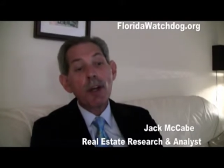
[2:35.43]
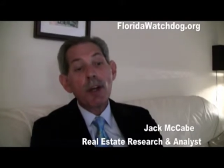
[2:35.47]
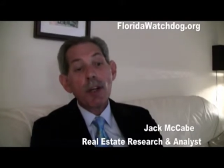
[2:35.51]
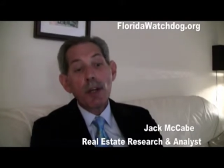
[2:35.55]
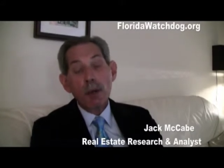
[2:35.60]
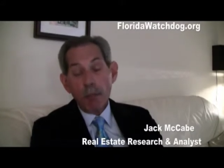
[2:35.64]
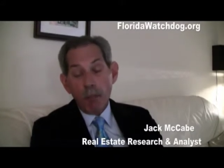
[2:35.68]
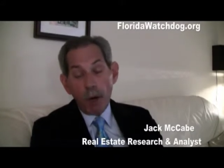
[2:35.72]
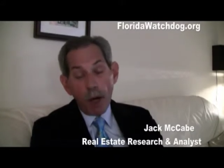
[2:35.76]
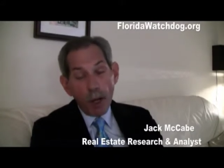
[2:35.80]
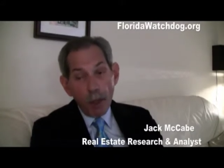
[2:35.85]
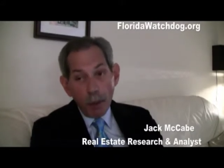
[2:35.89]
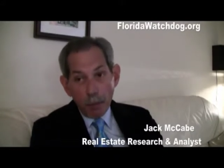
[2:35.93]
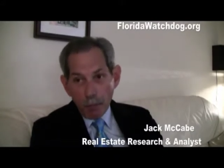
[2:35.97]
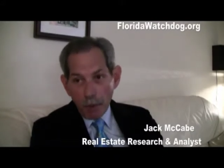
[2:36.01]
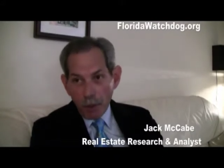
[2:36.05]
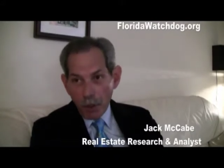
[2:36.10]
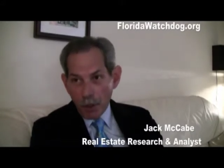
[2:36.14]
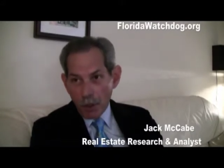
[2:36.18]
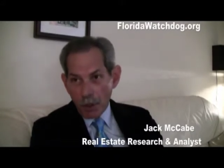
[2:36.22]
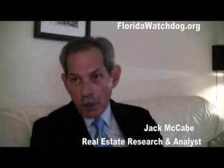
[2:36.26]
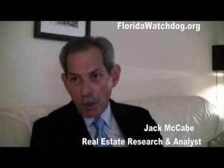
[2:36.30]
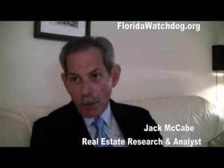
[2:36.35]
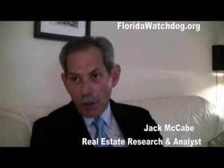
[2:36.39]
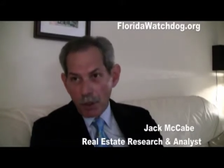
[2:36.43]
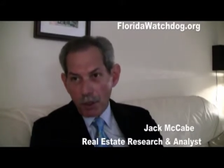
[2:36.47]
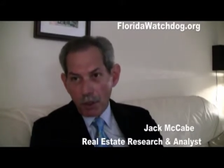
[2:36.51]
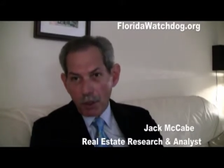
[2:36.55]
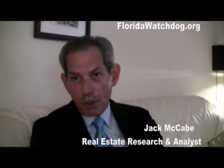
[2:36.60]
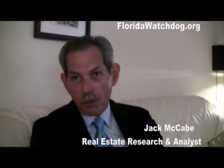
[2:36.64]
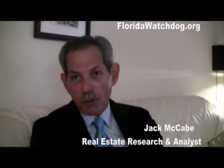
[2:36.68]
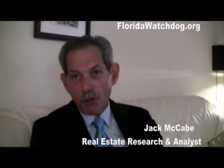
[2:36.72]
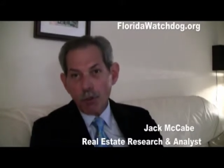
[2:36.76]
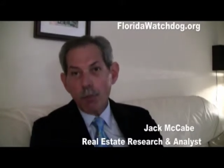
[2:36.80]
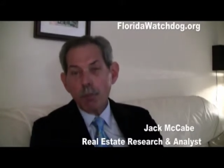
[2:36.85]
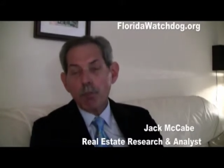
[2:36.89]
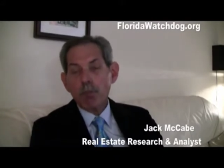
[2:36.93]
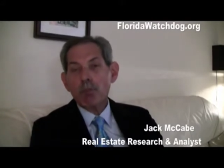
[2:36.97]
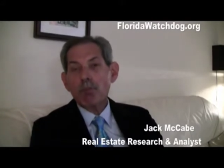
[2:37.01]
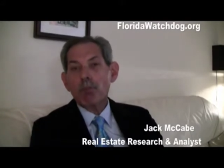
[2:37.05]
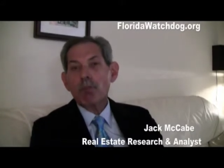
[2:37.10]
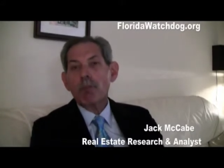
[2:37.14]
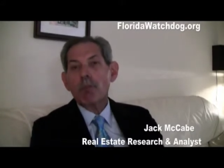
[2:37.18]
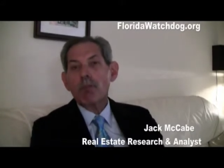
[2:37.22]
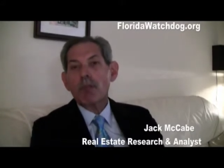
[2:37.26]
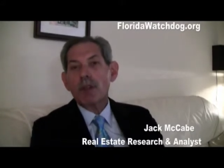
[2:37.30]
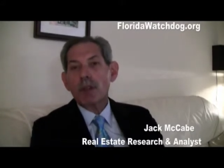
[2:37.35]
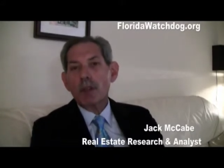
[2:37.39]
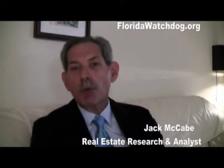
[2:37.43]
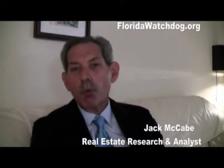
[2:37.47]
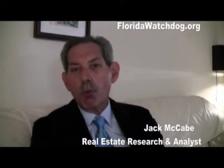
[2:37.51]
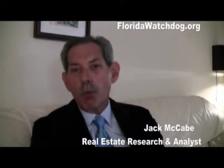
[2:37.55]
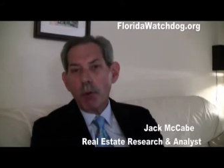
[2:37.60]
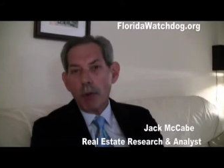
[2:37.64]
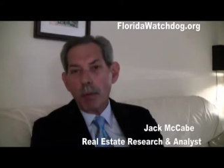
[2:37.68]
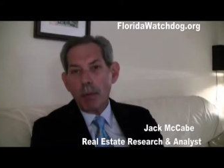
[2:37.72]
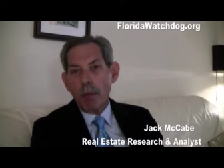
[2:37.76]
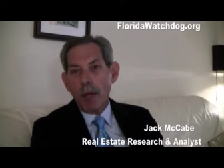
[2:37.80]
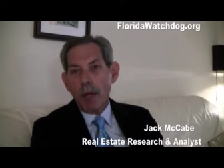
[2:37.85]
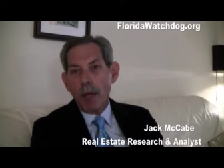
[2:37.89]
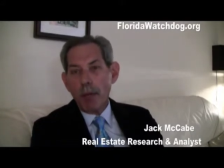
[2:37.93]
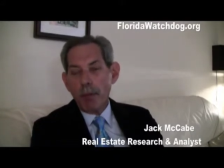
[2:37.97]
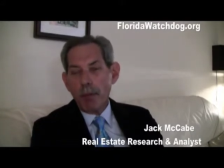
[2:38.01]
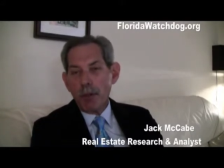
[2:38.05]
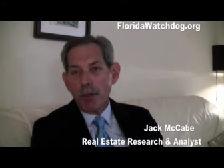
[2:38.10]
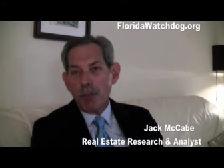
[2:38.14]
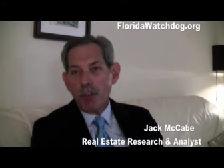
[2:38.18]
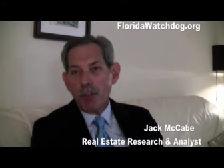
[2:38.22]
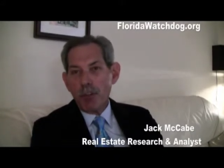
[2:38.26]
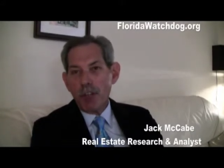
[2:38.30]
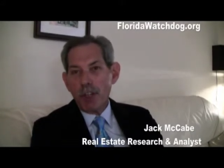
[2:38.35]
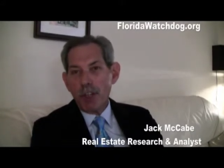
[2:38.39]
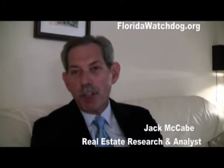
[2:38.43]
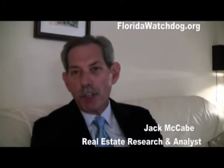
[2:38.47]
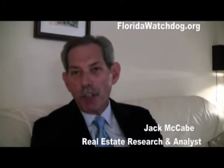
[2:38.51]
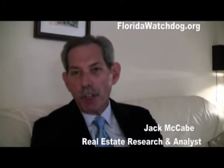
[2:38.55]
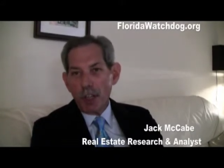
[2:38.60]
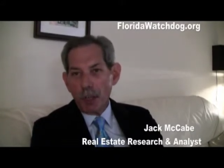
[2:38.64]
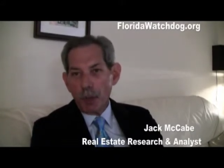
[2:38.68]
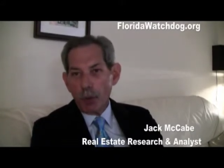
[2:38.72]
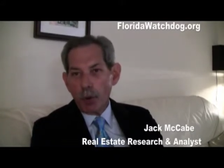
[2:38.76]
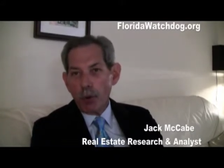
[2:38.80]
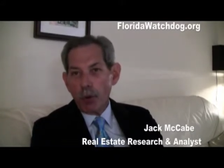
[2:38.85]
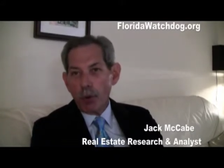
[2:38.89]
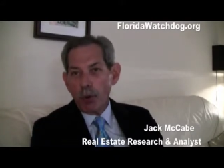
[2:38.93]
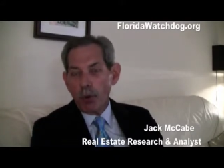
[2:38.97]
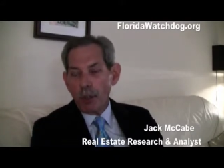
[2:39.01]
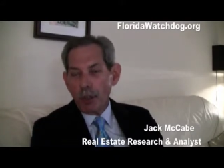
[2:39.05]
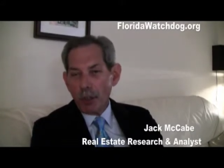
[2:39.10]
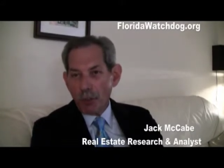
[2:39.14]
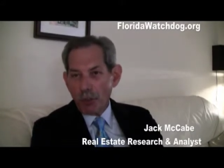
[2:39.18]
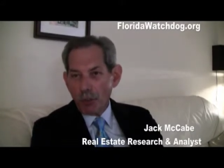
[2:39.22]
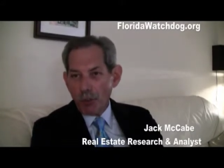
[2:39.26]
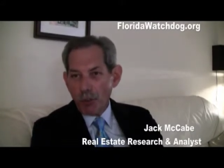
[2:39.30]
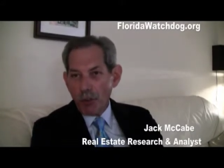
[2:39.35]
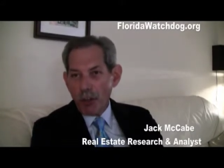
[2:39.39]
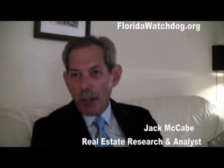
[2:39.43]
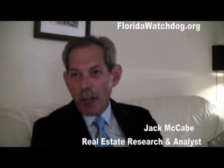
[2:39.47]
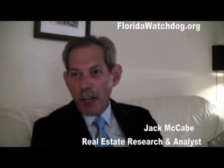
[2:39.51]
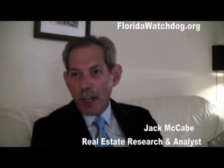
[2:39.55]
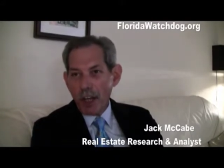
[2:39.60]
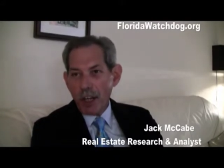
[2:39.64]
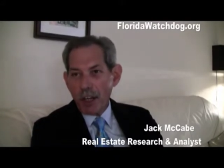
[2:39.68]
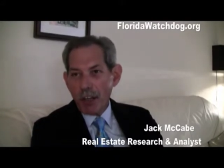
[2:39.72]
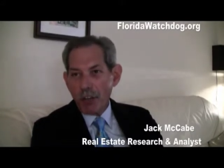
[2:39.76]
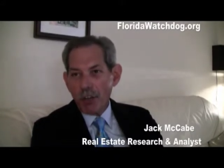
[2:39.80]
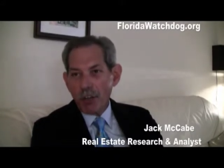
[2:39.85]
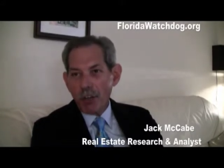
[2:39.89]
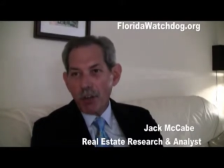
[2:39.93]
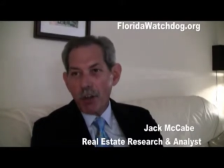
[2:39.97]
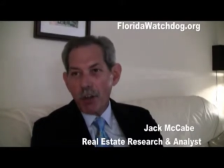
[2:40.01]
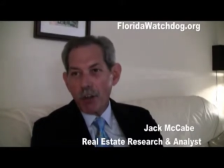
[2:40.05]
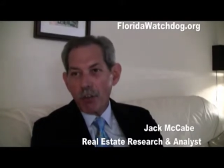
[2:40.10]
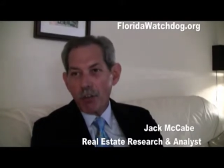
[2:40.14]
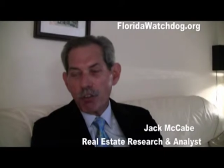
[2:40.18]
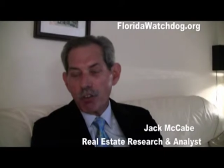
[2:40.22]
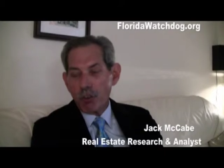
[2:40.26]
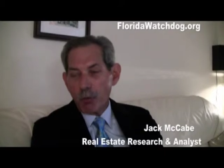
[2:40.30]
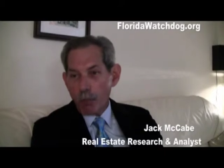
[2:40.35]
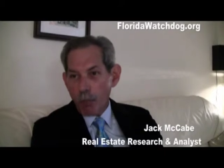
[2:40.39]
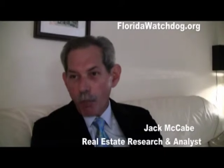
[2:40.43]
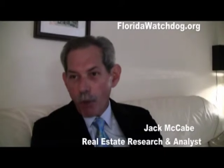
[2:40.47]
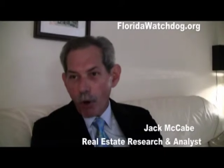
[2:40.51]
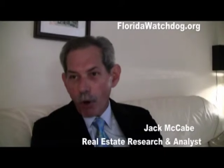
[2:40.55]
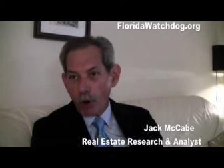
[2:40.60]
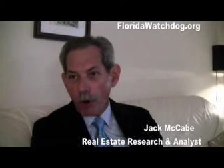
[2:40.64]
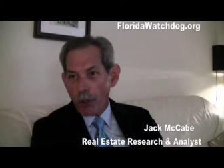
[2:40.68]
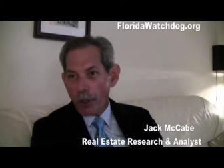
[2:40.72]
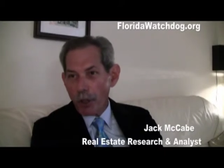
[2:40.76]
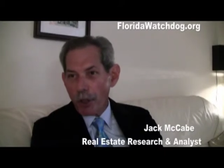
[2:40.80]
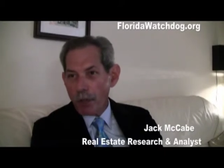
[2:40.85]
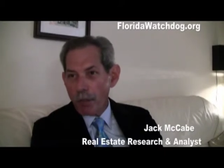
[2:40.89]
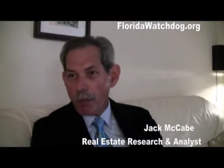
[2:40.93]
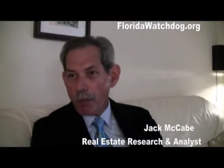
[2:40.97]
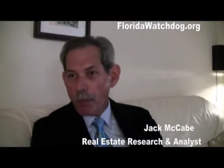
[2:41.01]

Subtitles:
My opinion is we may be seeing the early stage of some market